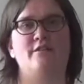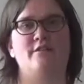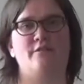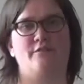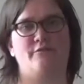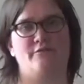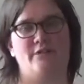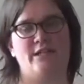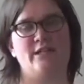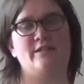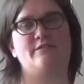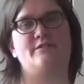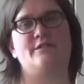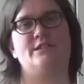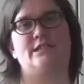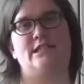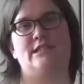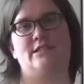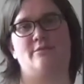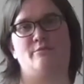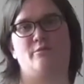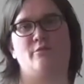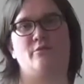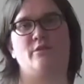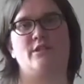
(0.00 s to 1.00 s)
relevant and
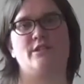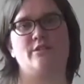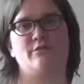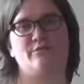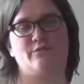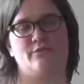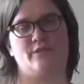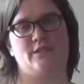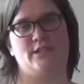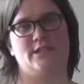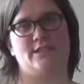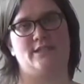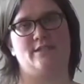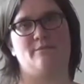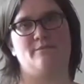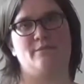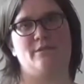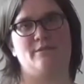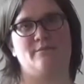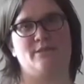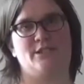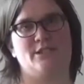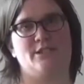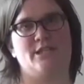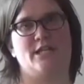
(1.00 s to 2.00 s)
important for this
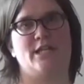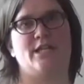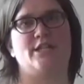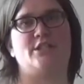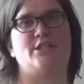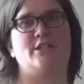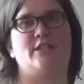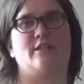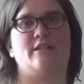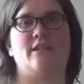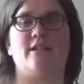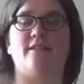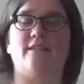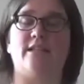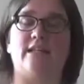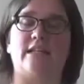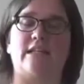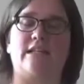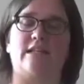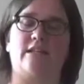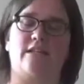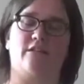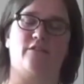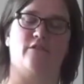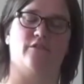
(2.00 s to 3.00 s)
implementation, and that they
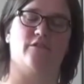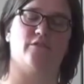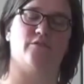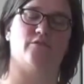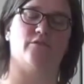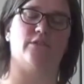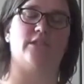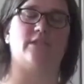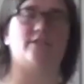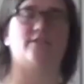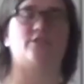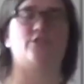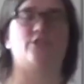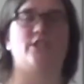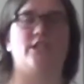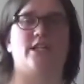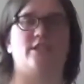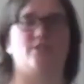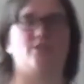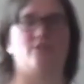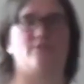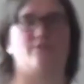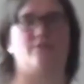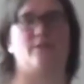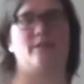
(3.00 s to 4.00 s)
can do an
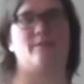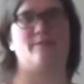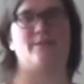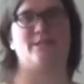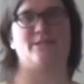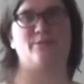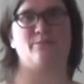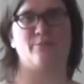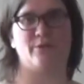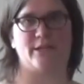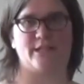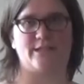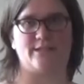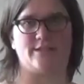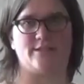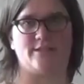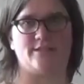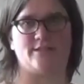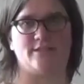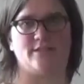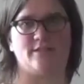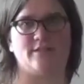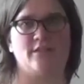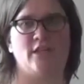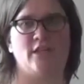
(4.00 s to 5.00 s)
exchange of their best practices.